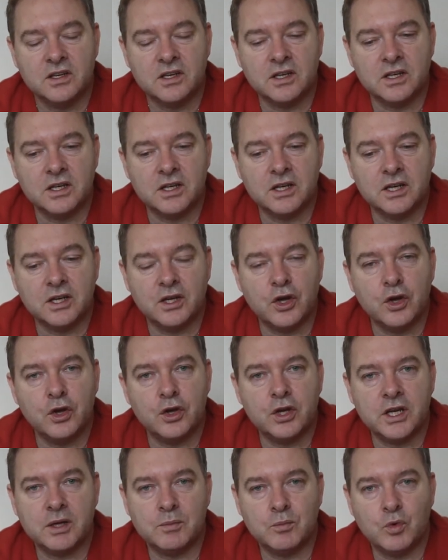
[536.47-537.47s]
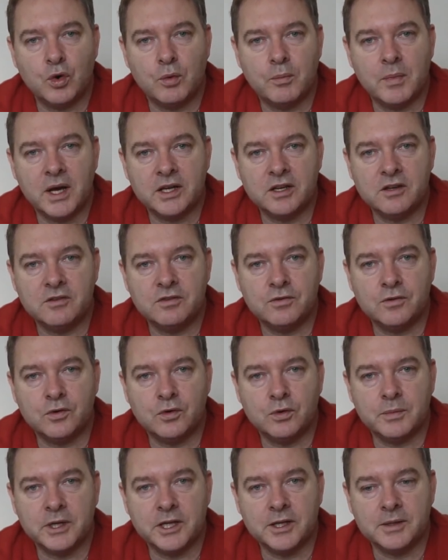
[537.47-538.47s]
earning more money
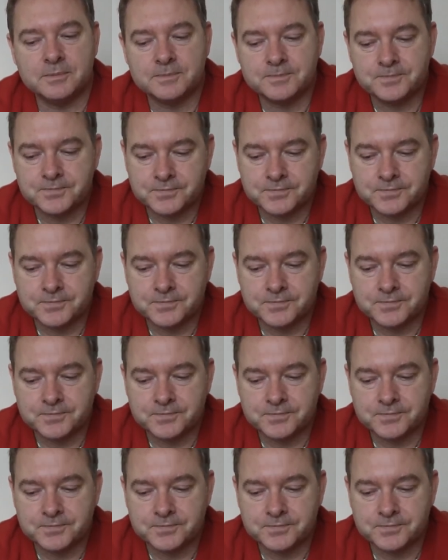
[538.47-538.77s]
for me.